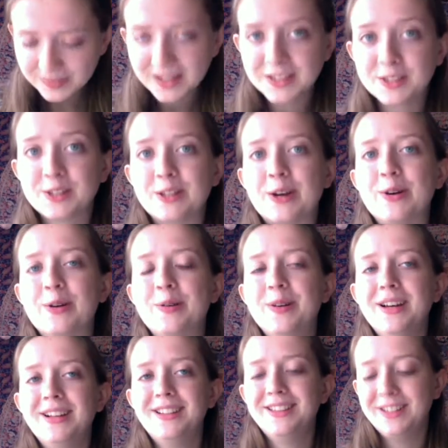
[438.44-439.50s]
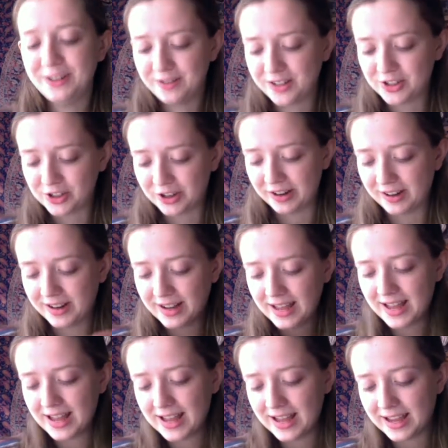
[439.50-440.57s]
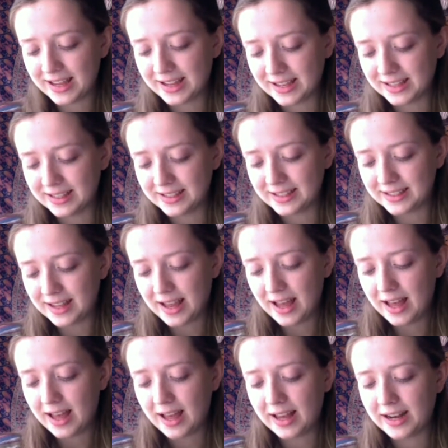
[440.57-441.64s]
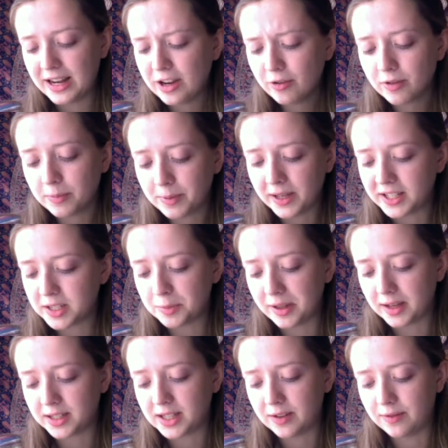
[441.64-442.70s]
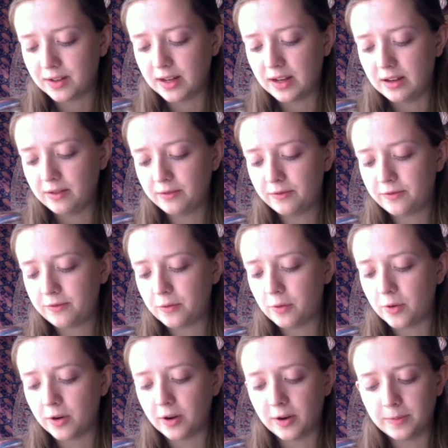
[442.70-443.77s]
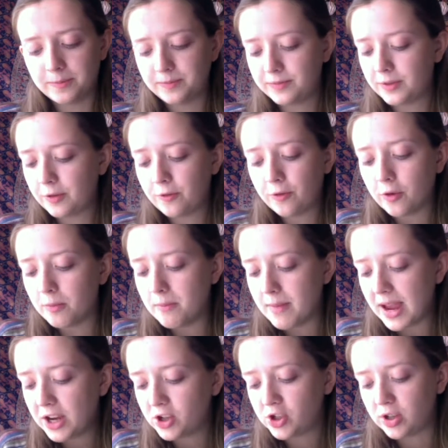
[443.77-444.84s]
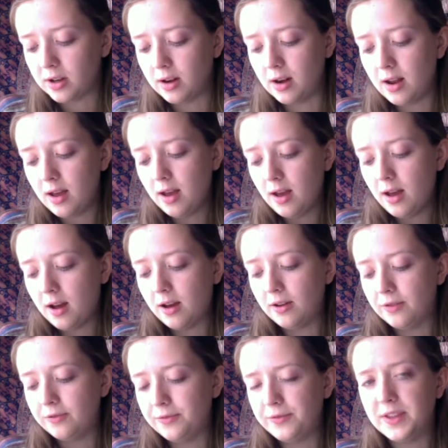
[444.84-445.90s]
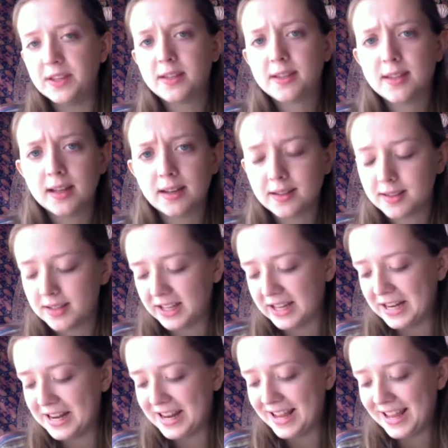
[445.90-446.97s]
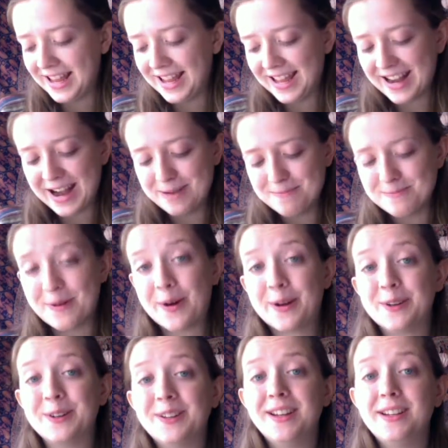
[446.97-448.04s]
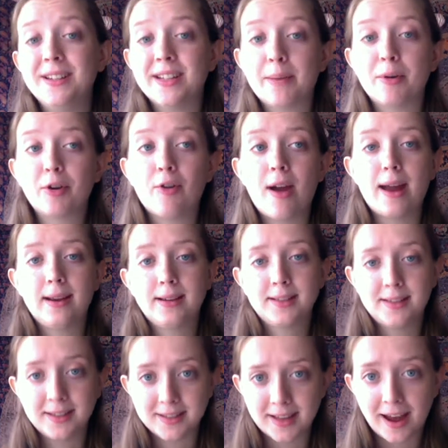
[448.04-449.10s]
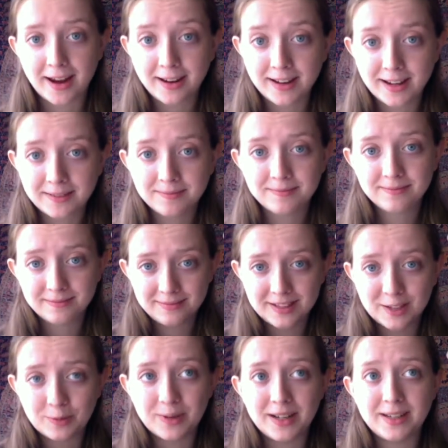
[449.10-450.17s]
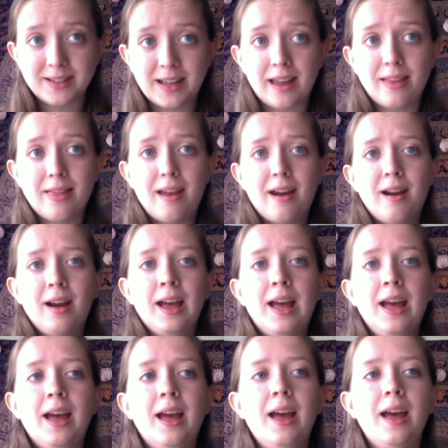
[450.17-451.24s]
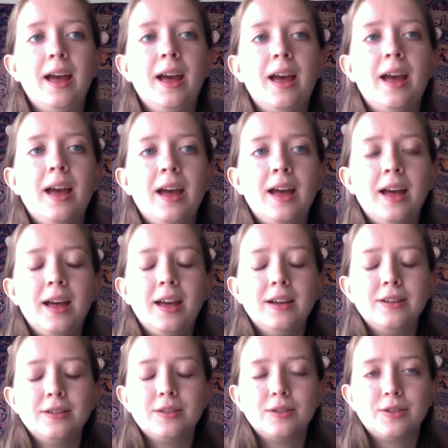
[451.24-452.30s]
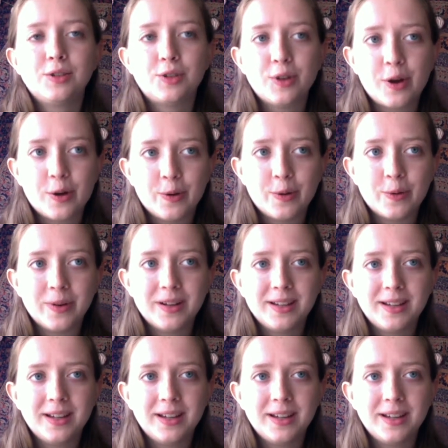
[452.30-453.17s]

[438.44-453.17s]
So, literature is an irreplaceable activity for the formation of the citizen in a modern and democratic society, is what he's saying there. So,